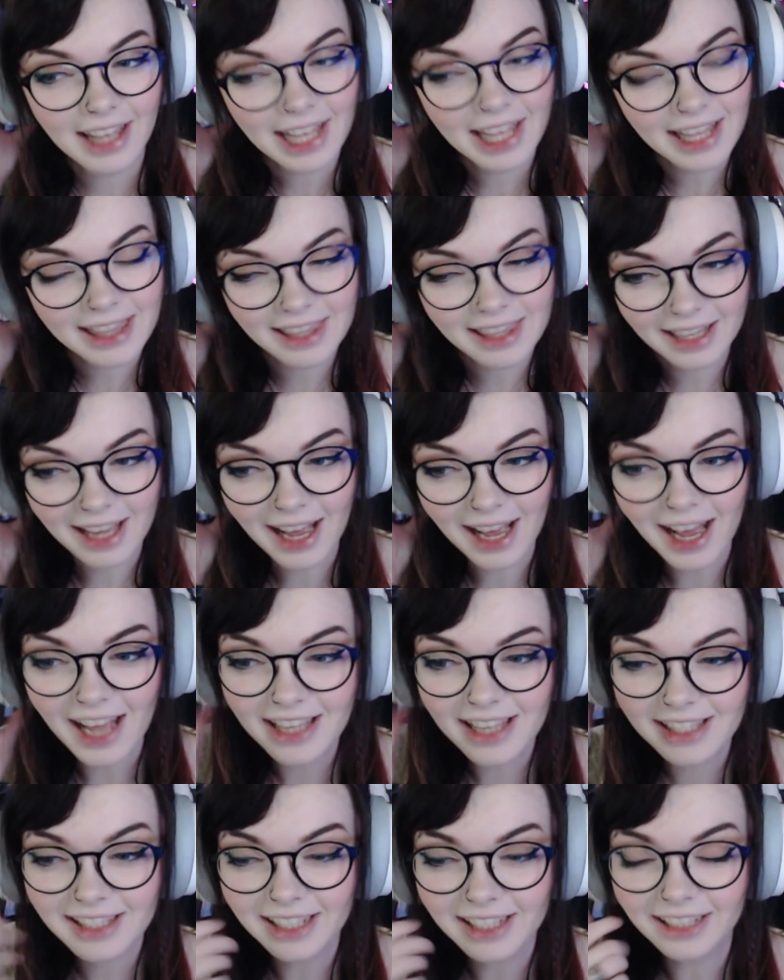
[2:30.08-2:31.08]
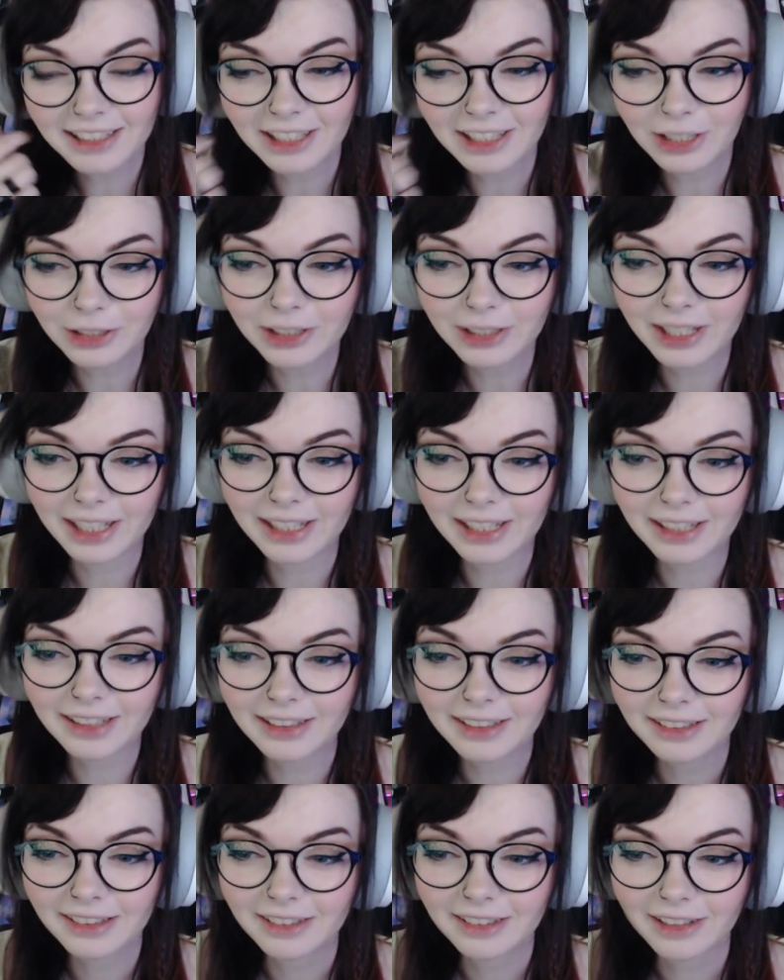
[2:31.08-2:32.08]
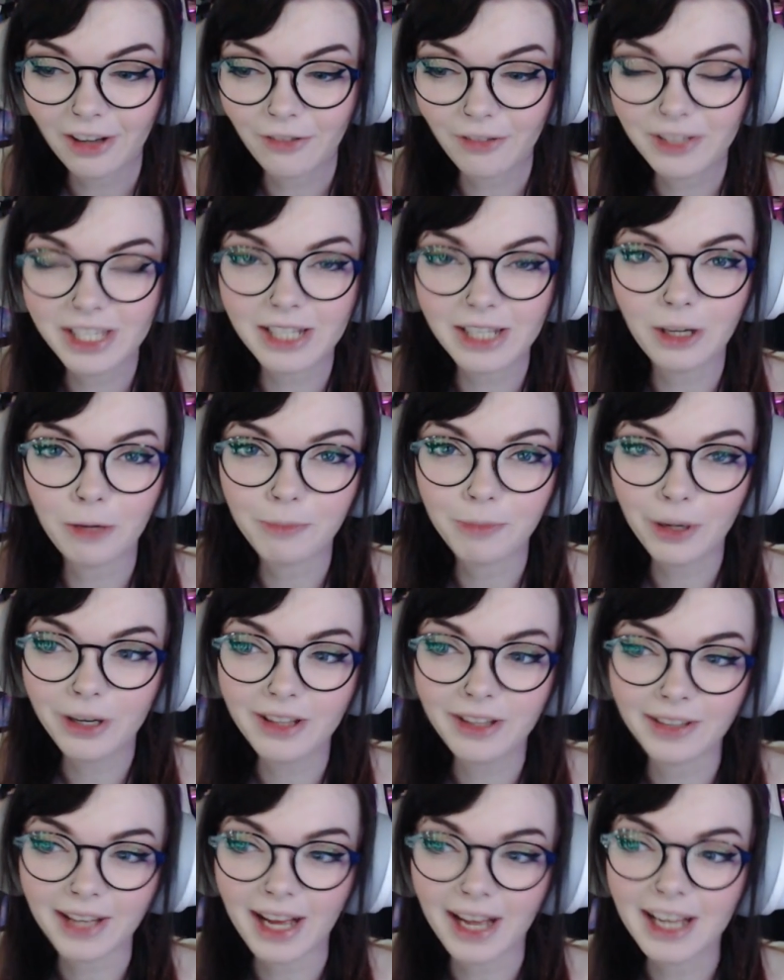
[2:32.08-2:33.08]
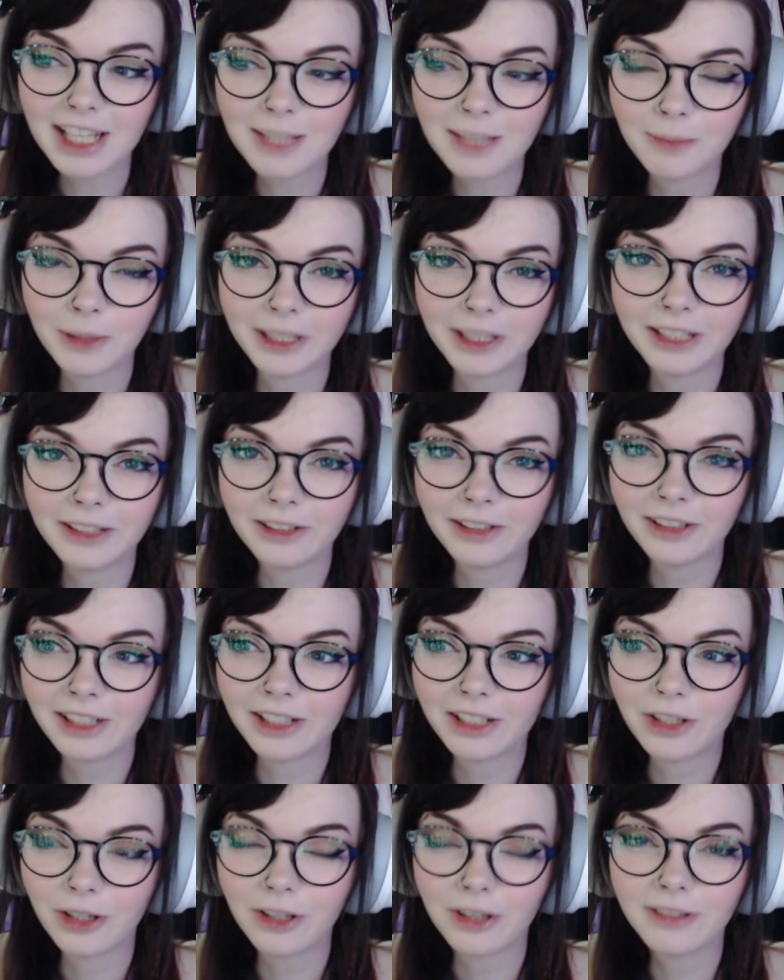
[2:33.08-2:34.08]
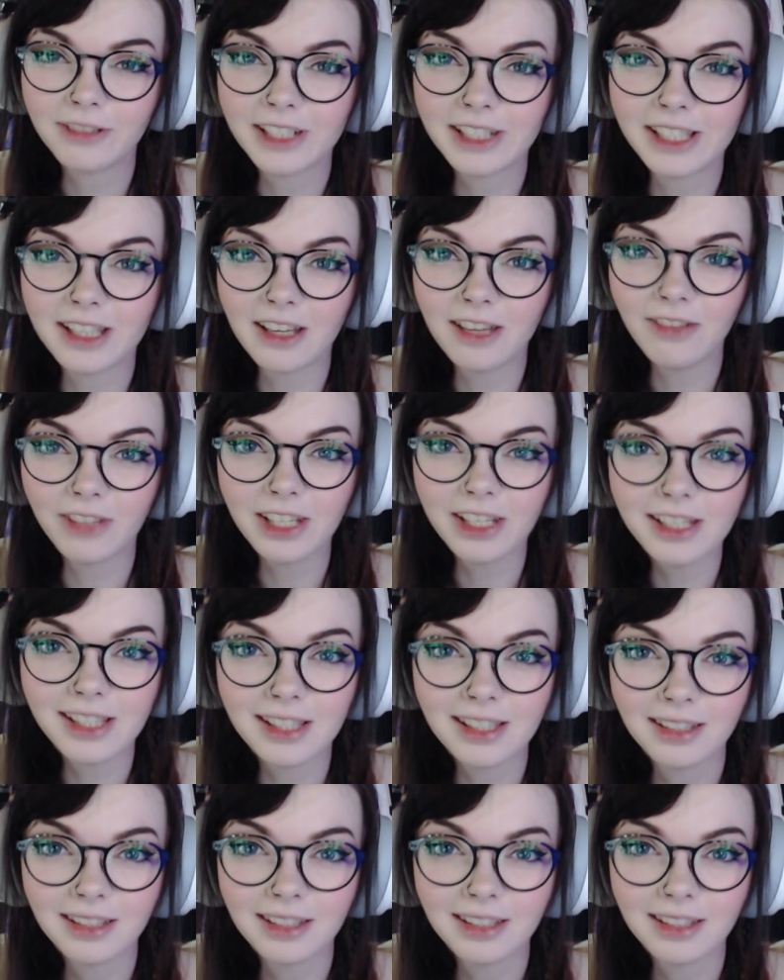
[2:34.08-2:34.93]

the cast, including, obviously not part of the cast, but including John Rhys-Davies,